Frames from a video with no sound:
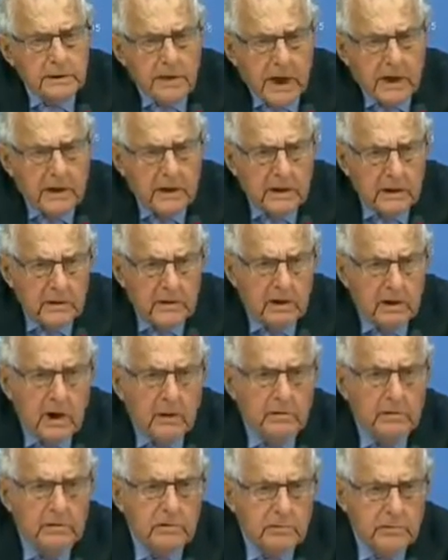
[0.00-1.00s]
That is
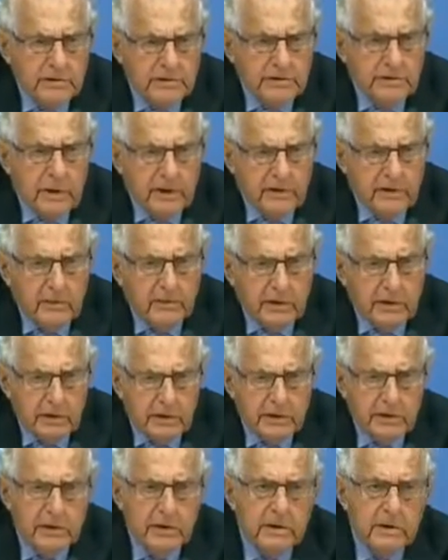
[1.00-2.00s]
our
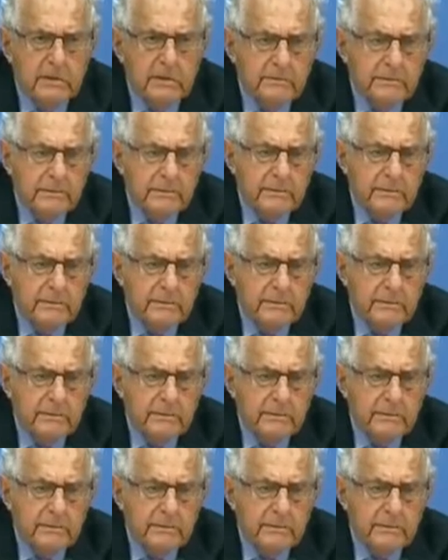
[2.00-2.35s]
responsibility.